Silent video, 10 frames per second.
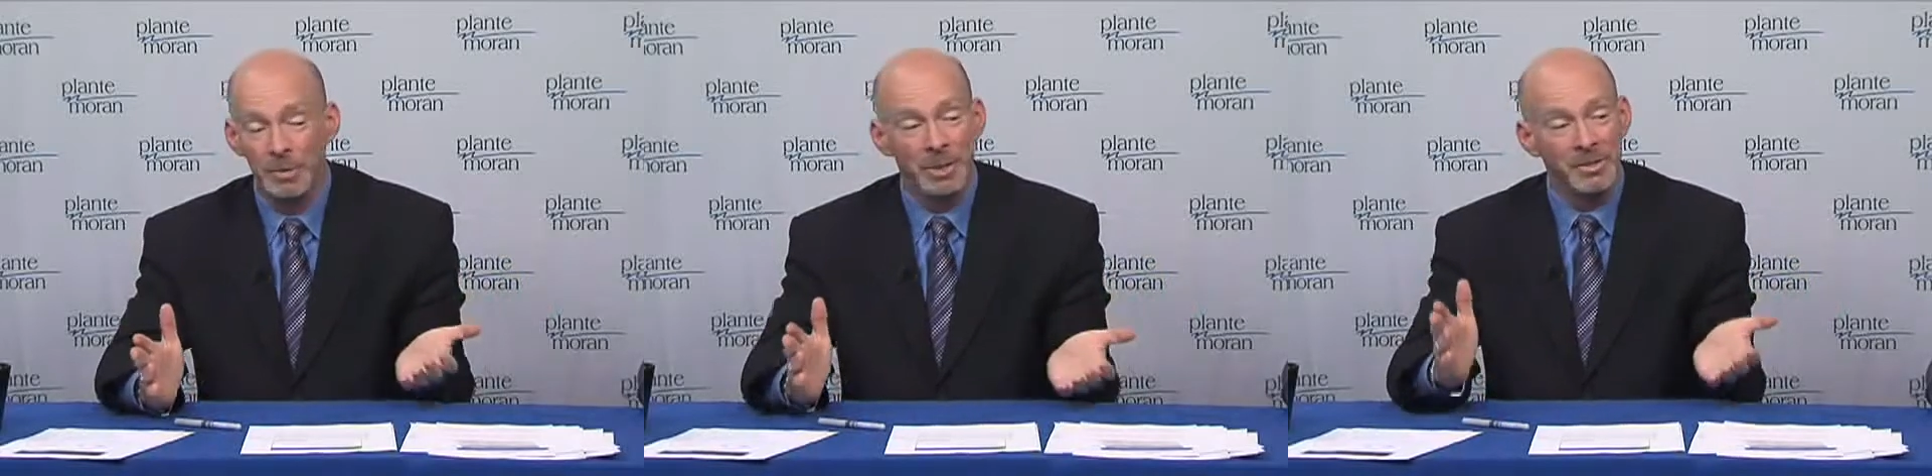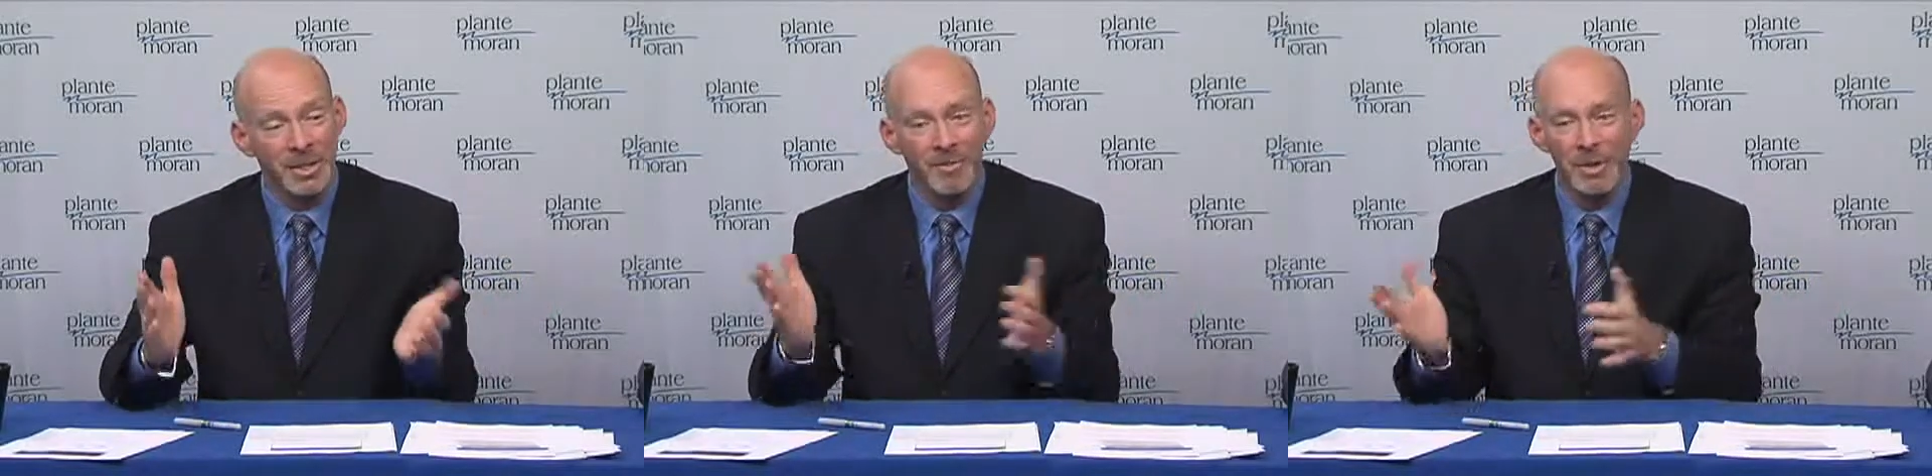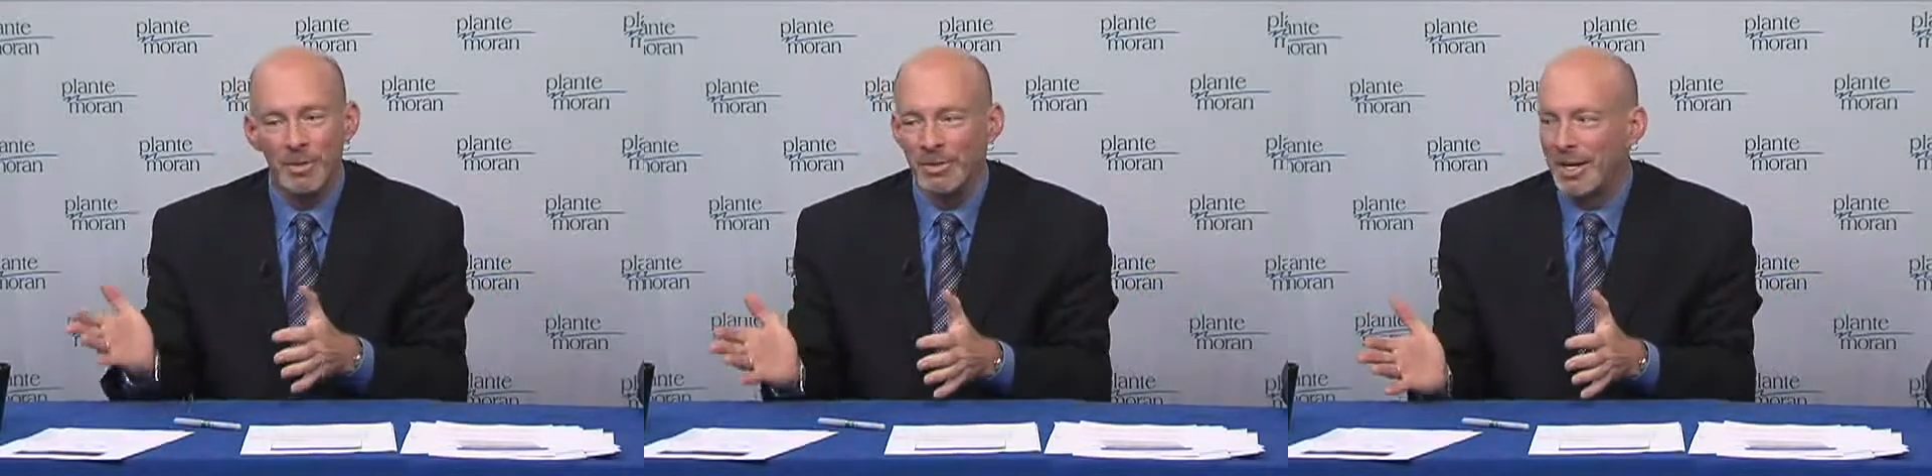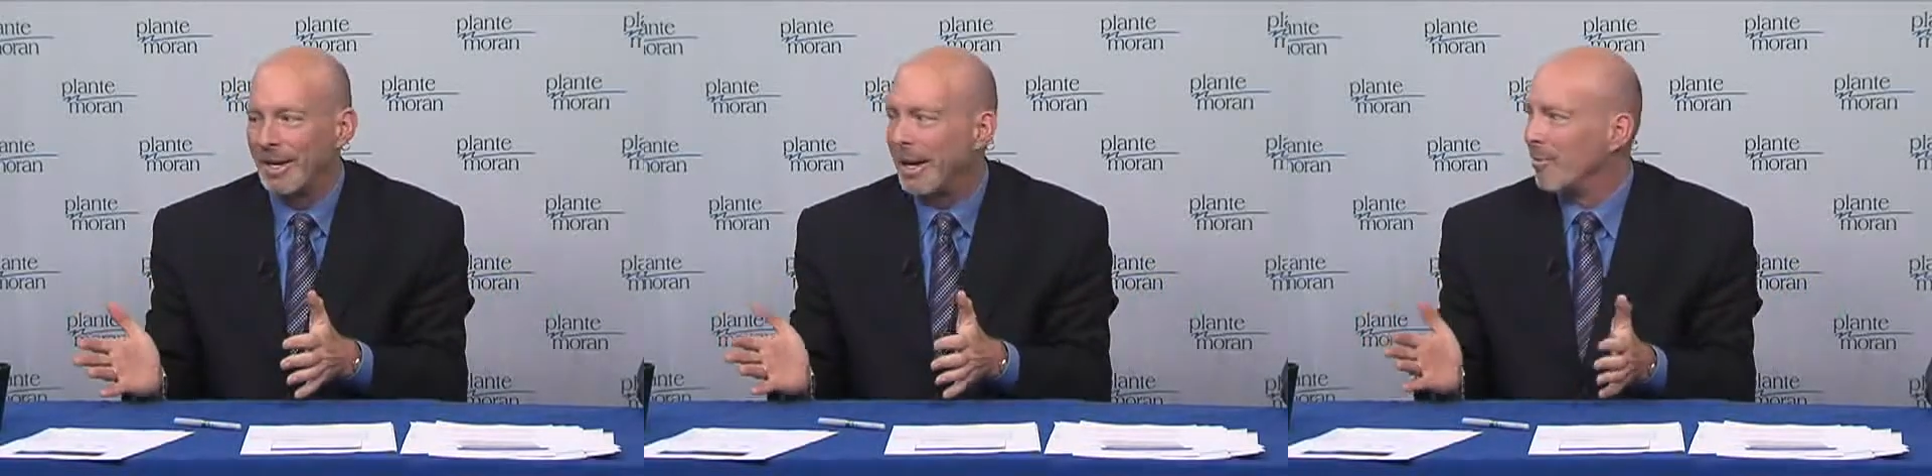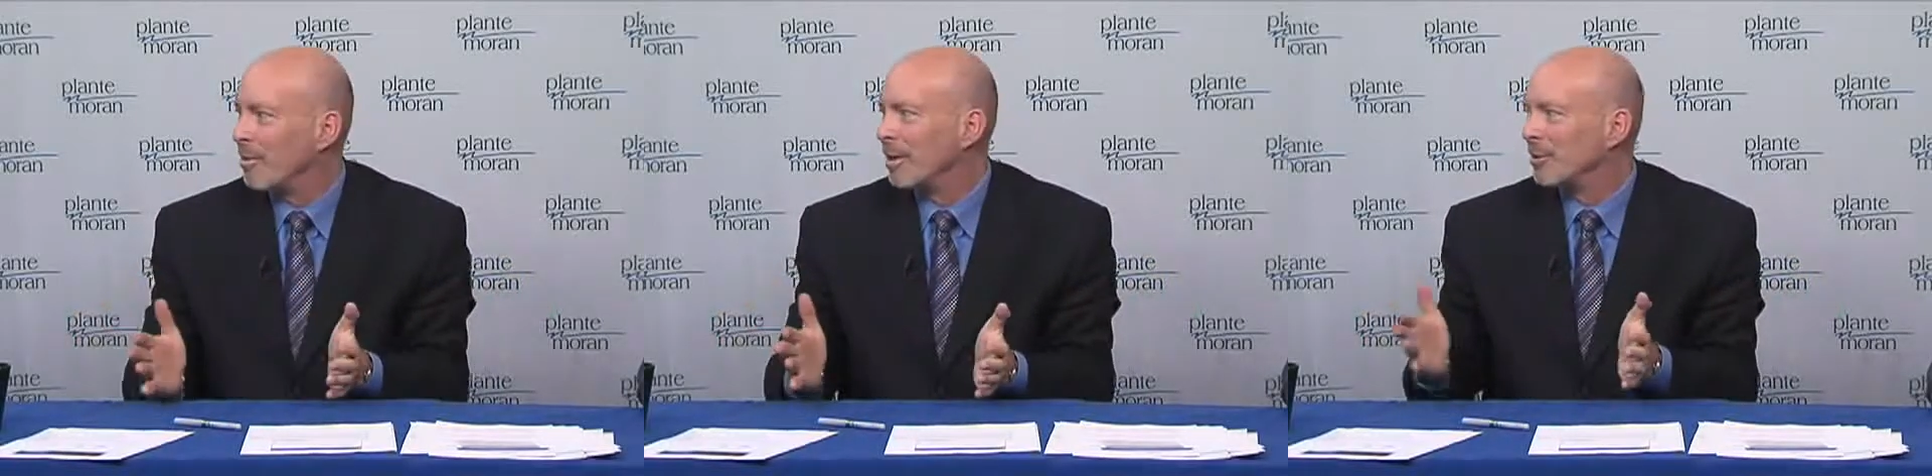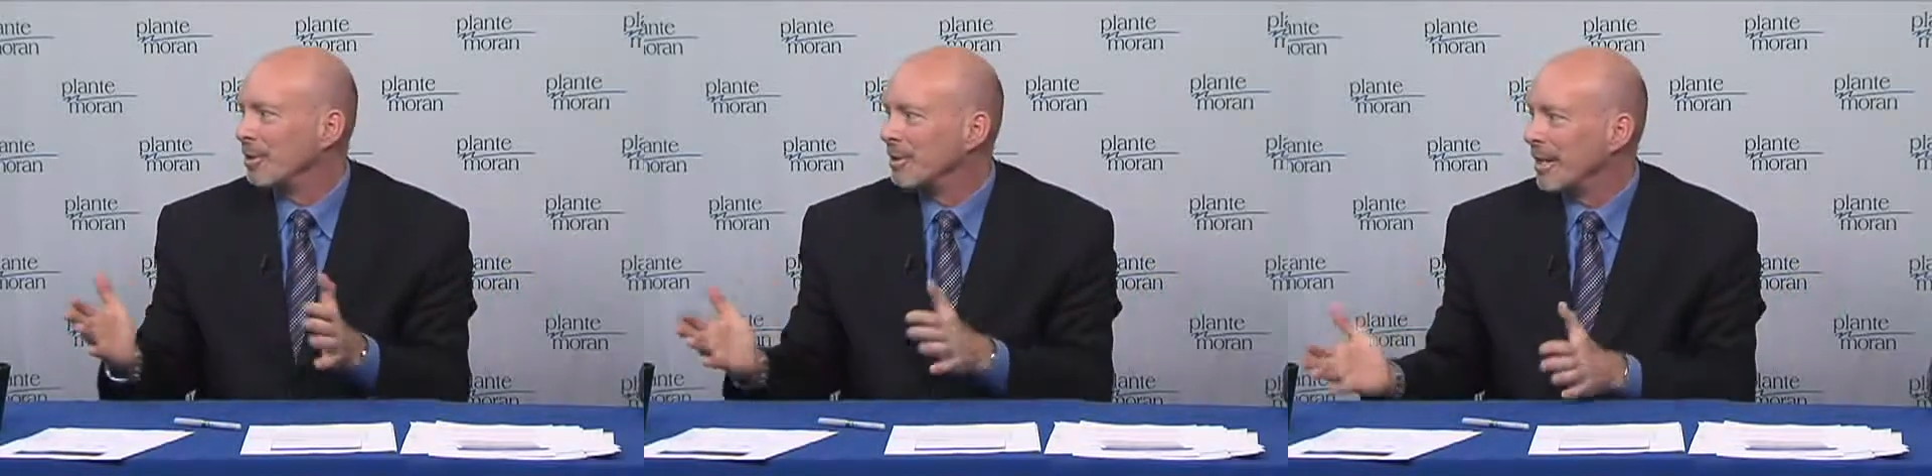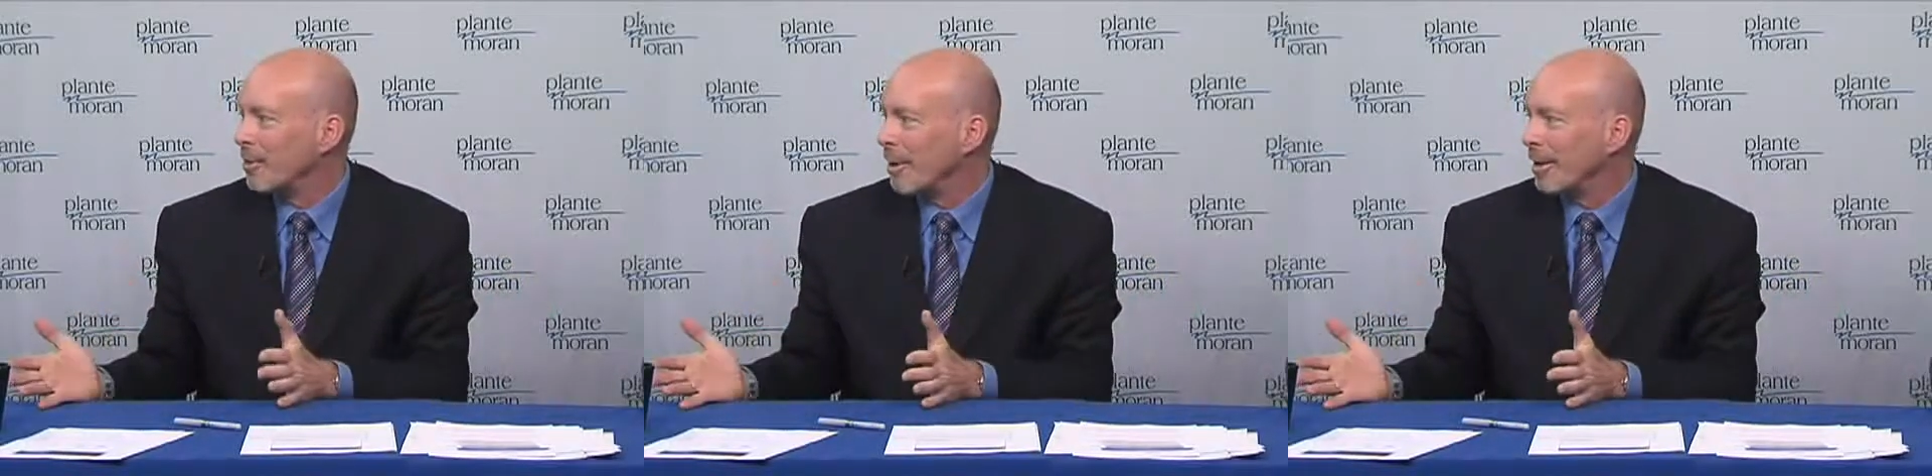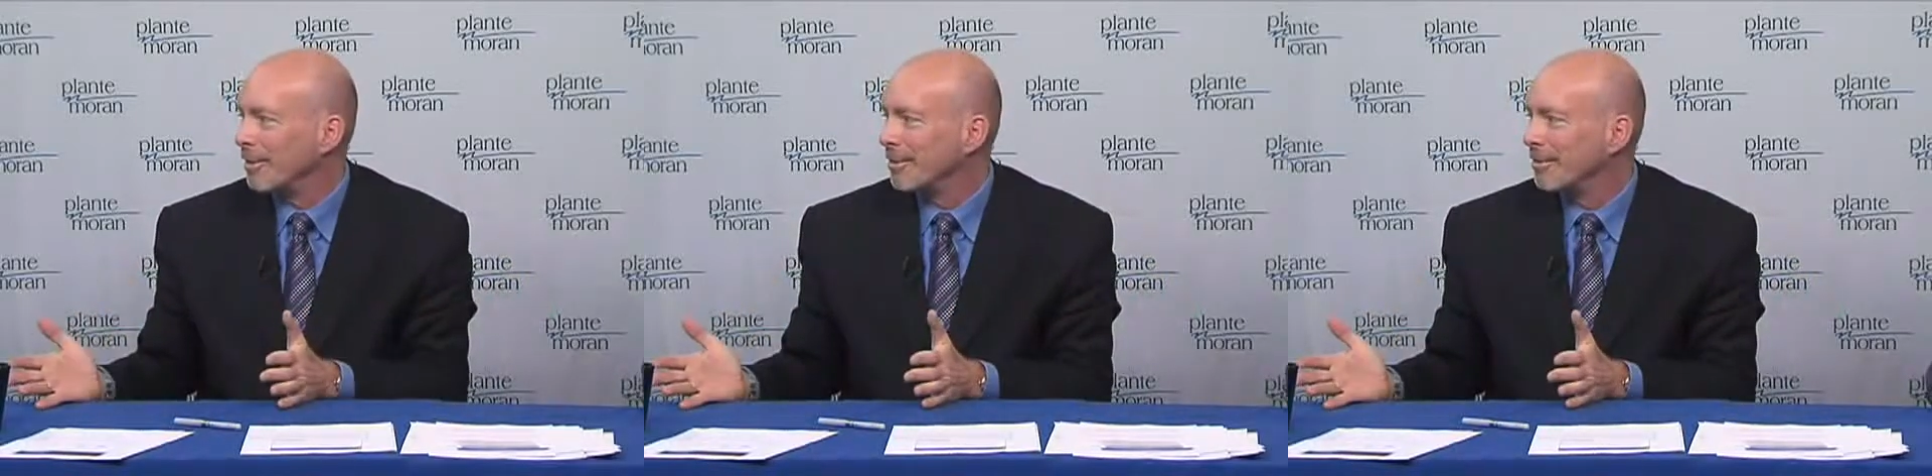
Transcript: when it's 70%, everybody's going to take credit.